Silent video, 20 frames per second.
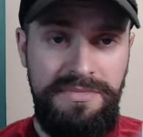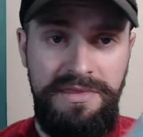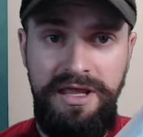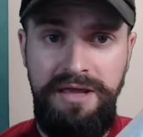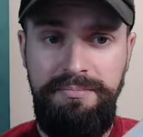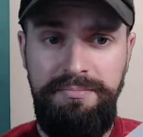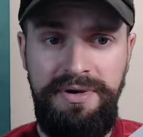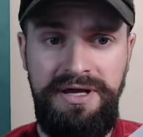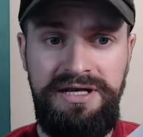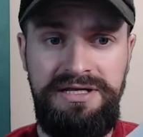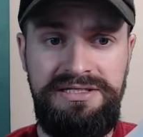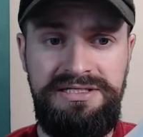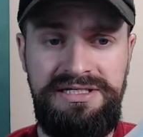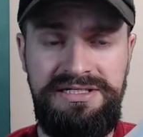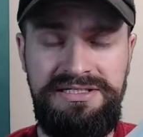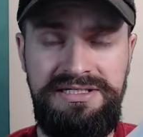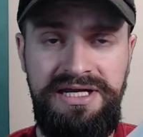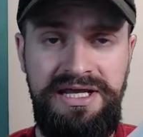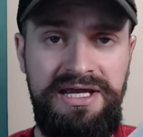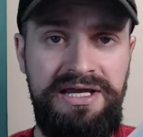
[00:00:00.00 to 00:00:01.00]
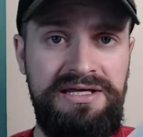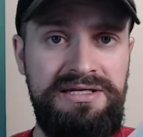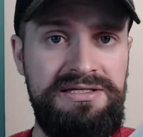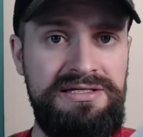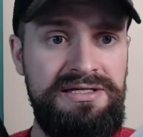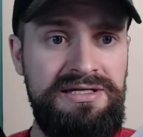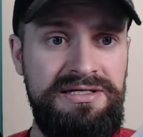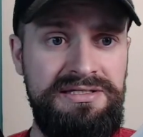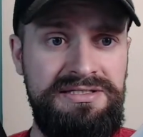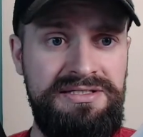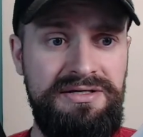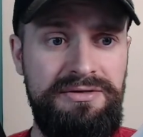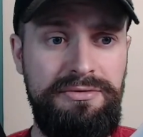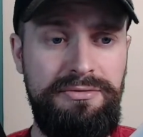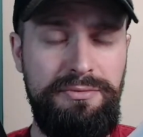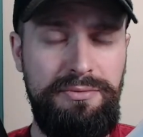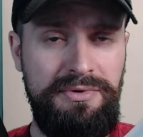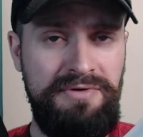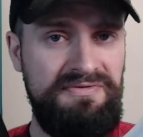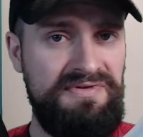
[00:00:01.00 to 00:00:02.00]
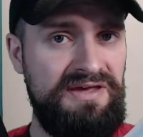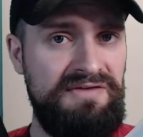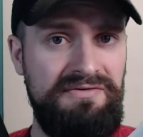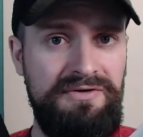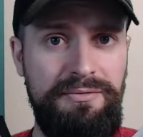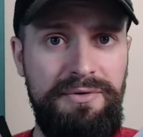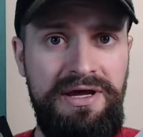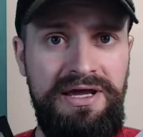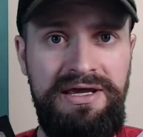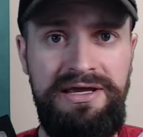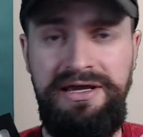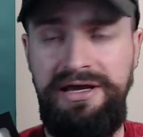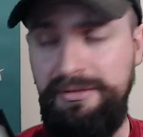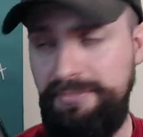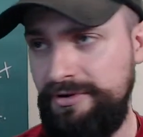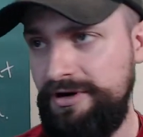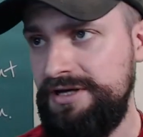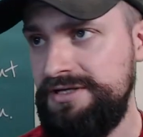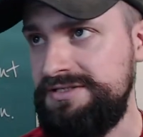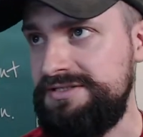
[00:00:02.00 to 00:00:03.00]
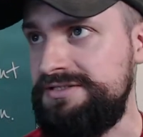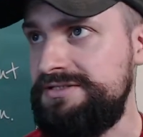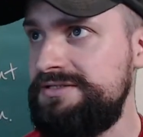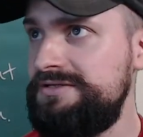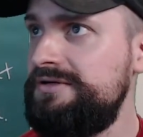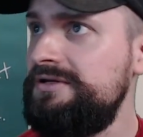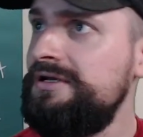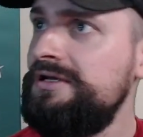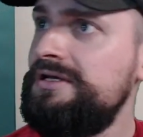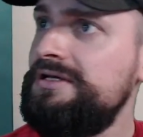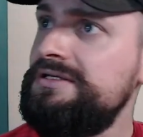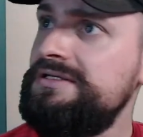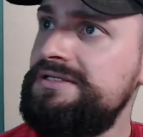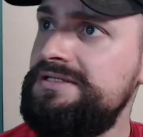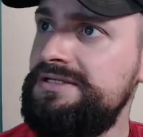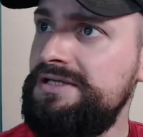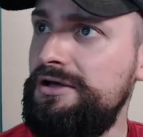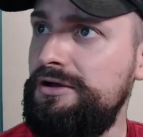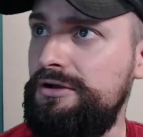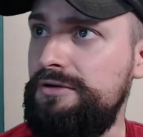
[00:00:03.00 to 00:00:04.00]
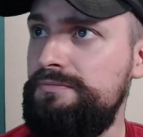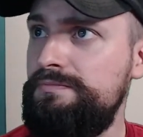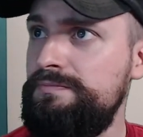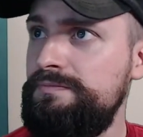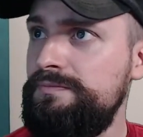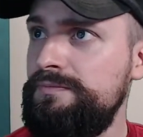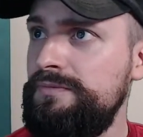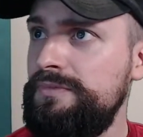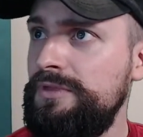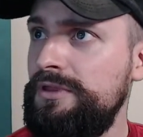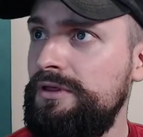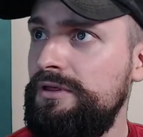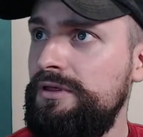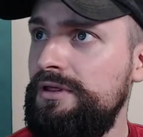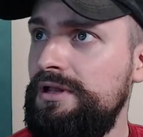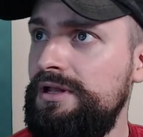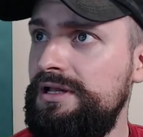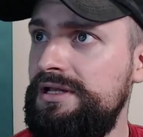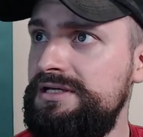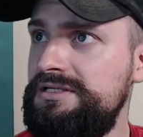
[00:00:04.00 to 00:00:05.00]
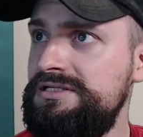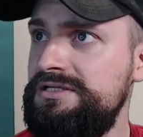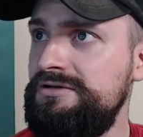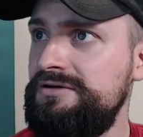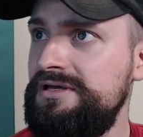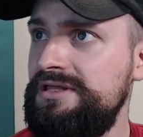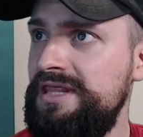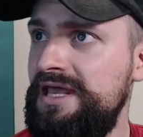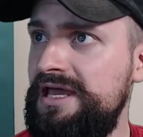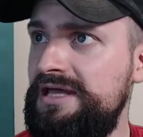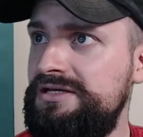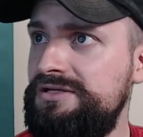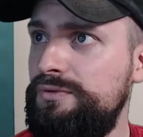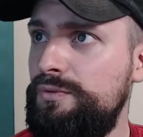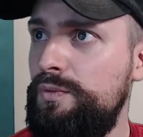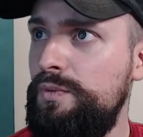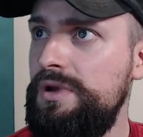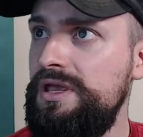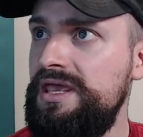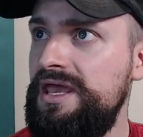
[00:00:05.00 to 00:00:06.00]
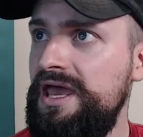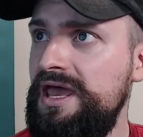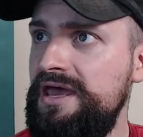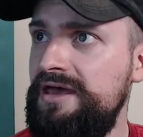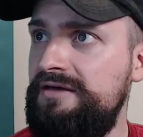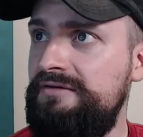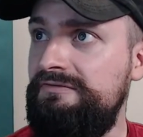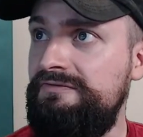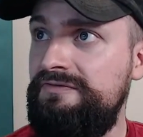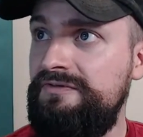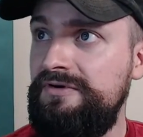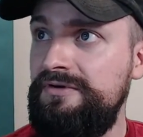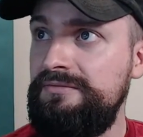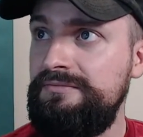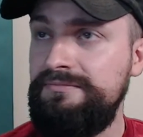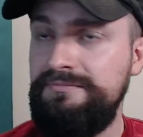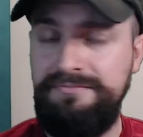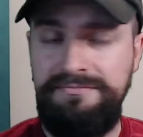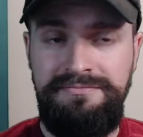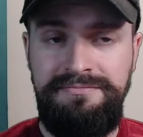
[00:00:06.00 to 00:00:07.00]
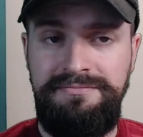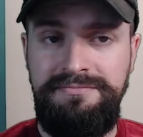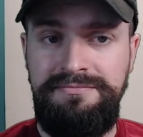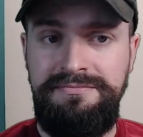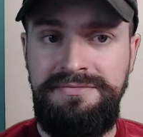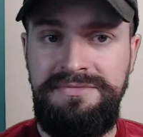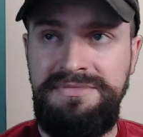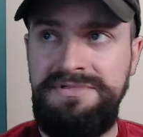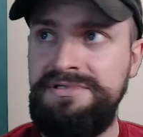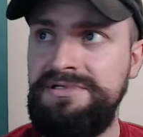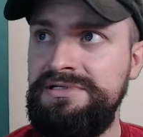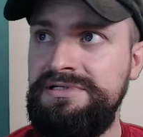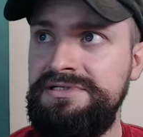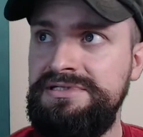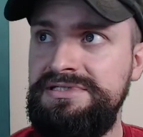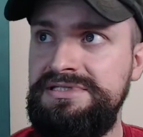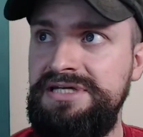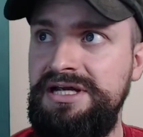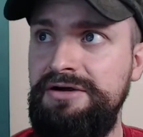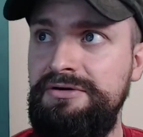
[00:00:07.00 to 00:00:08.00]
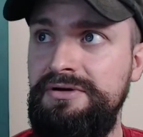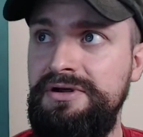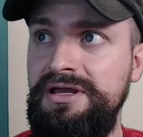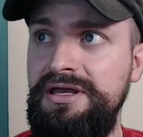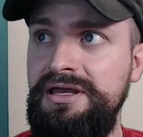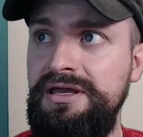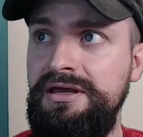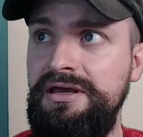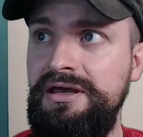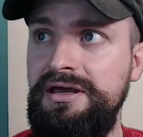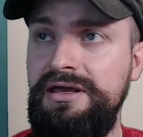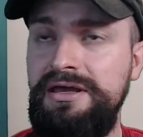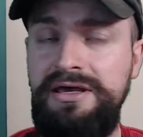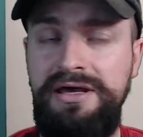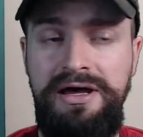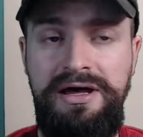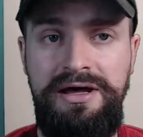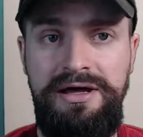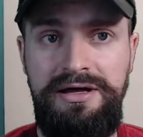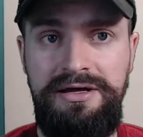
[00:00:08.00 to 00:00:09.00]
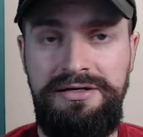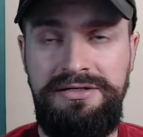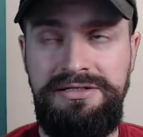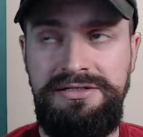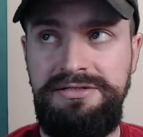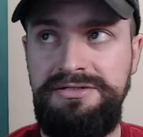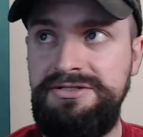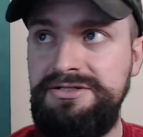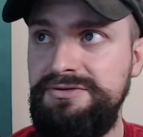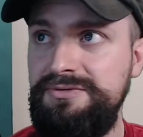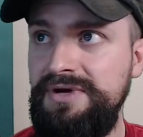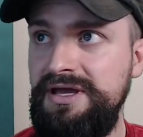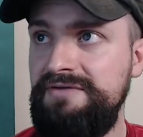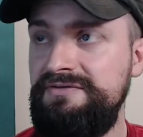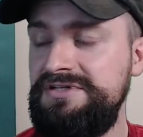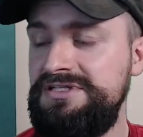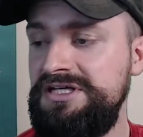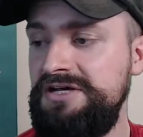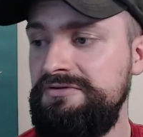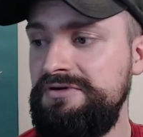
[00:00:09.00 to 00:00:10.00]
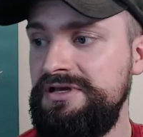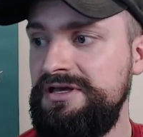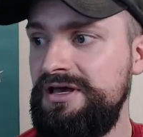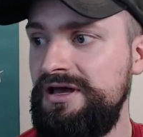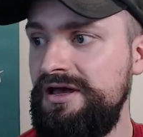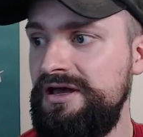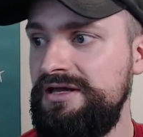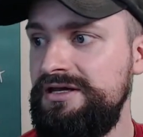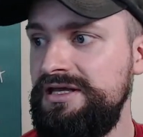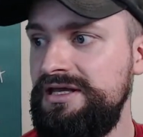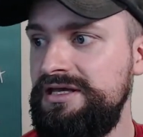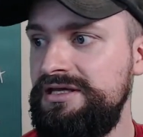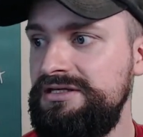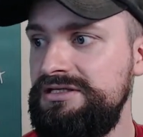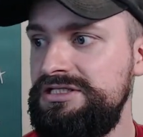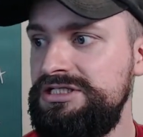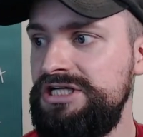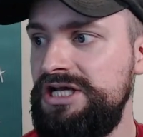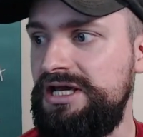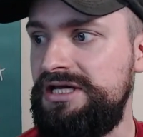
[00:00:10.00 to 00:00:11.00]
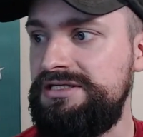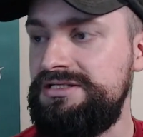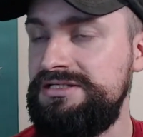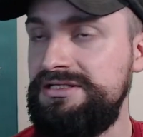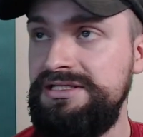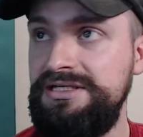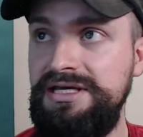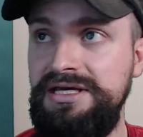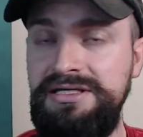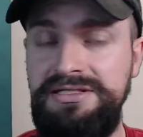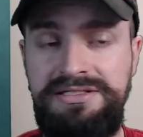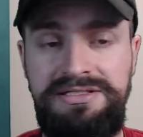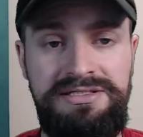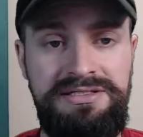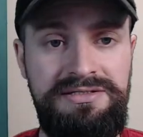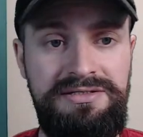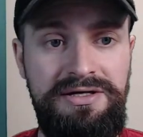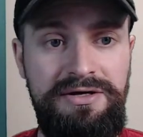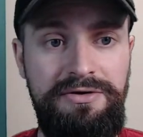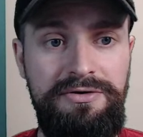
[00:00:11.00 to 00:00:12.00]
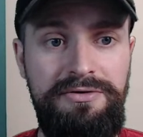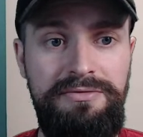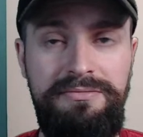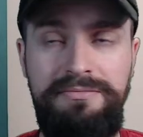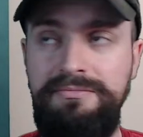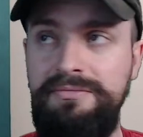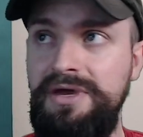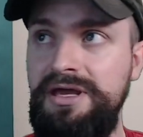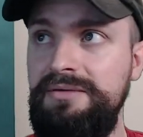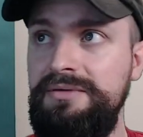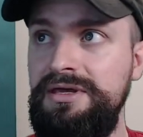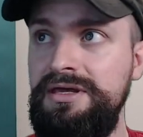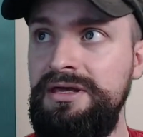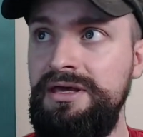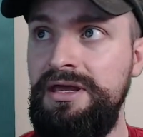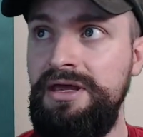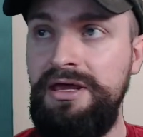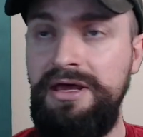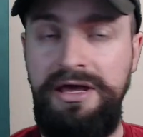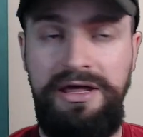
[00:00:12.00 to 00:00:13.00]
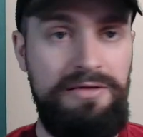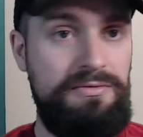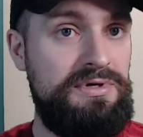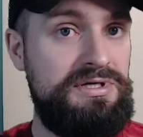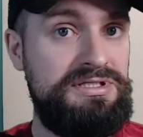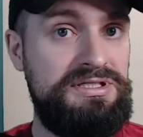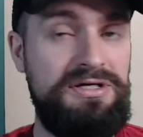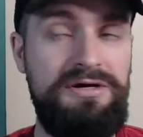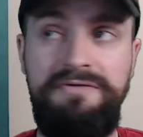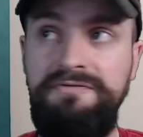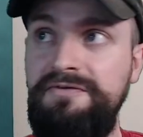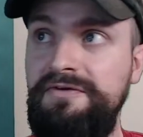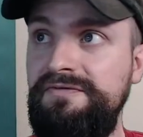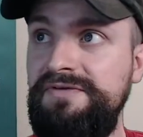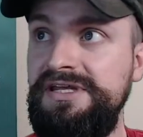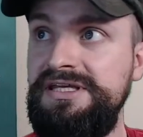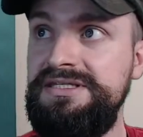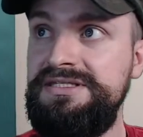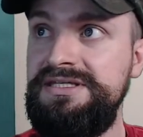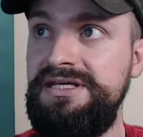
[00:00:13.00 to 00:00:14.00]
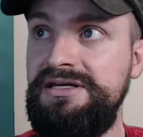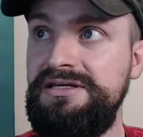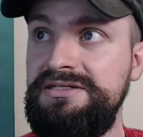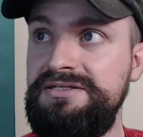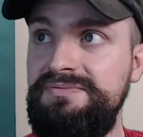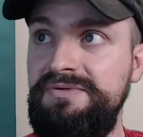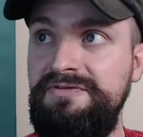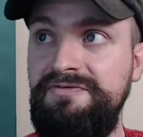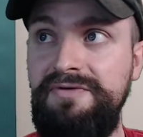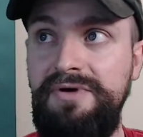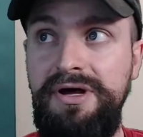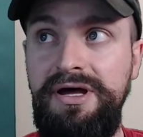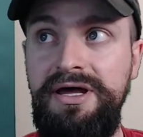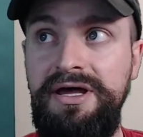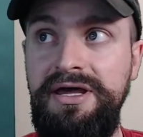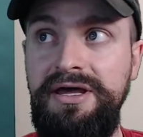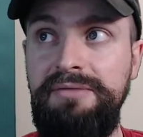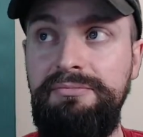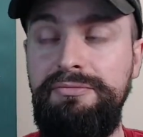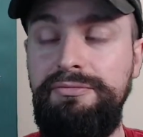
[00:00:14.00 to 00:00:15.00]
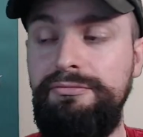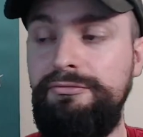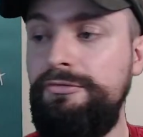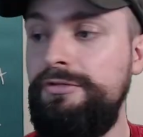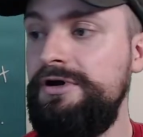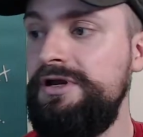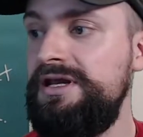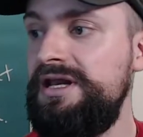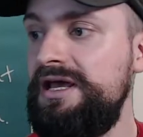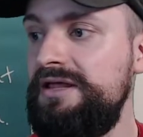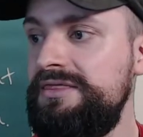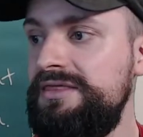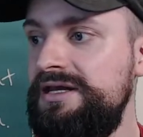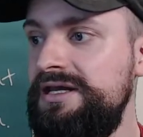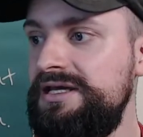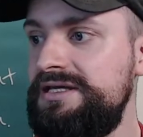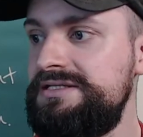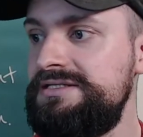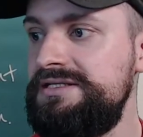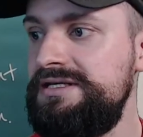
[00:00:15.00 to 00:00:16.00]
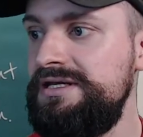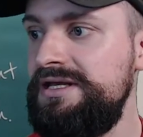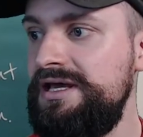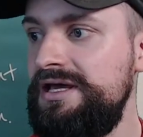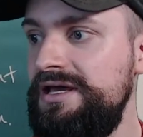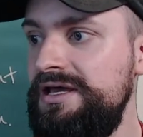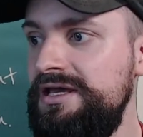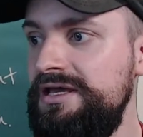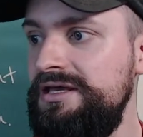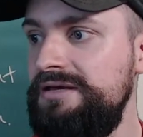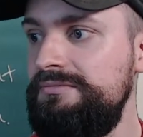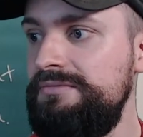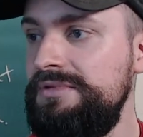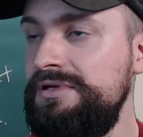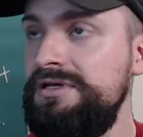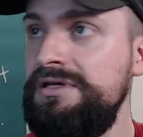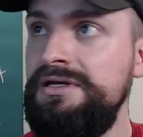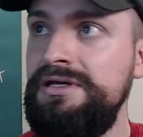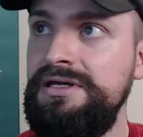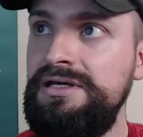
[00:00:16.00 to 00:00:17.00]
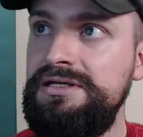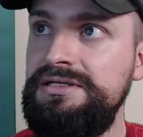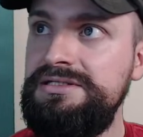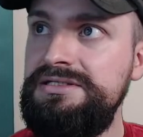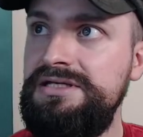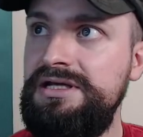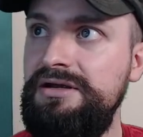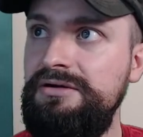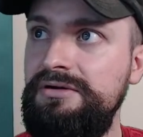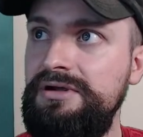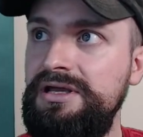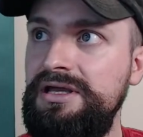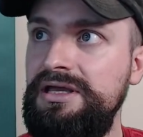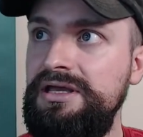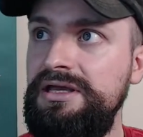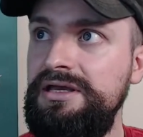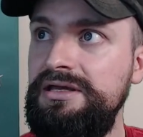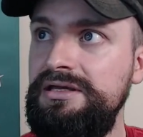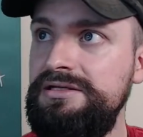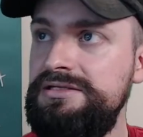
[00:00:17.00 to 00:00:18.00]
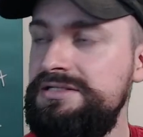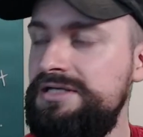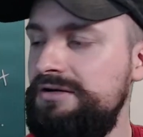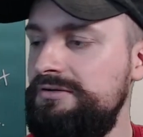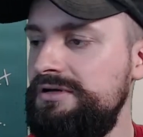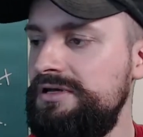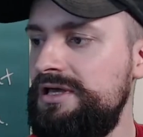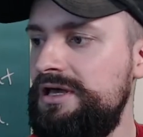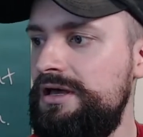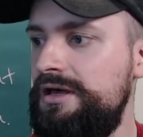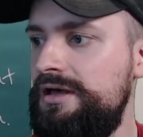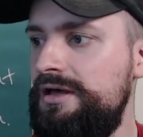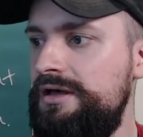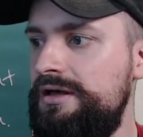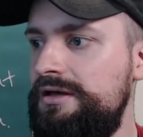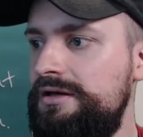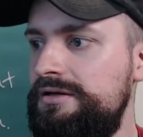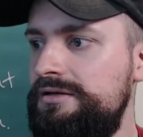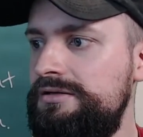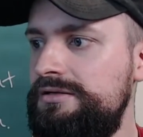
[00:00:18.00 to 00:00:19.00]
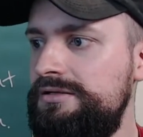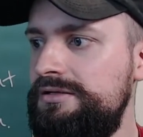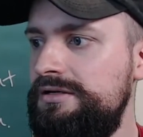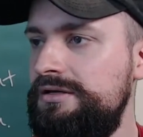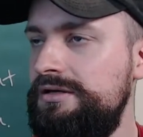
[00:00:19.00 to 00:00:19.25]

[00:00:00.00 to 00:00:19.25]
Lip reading: But it doesn't end until we've given away our prizes. So let's look at that. We have Terry Guard. Do we have a Terry Guard in chat? Yes? No? Maybe? Otherwise you got 15 seconds before I read out the next name. Terry Guard.